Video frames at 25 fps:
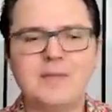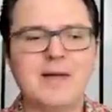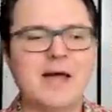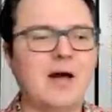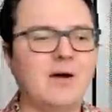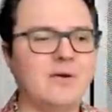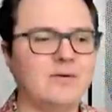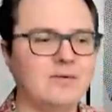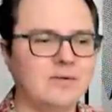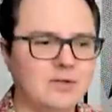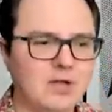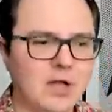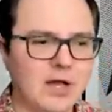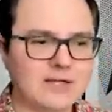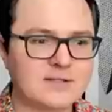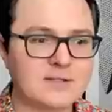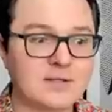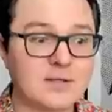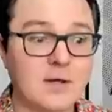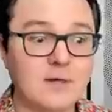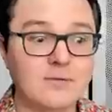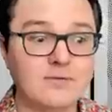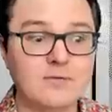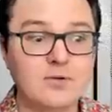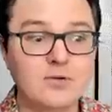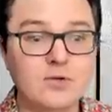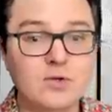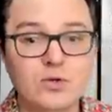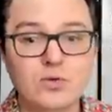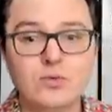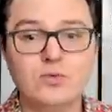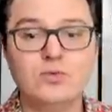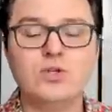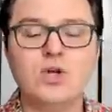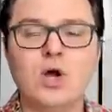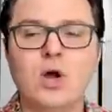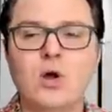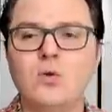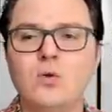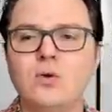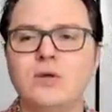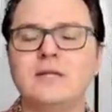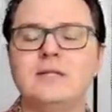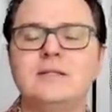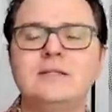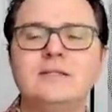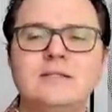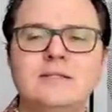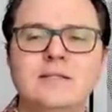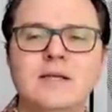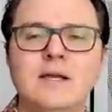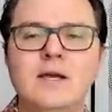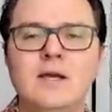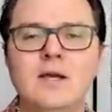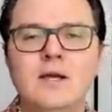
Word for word: out lots of new tokens,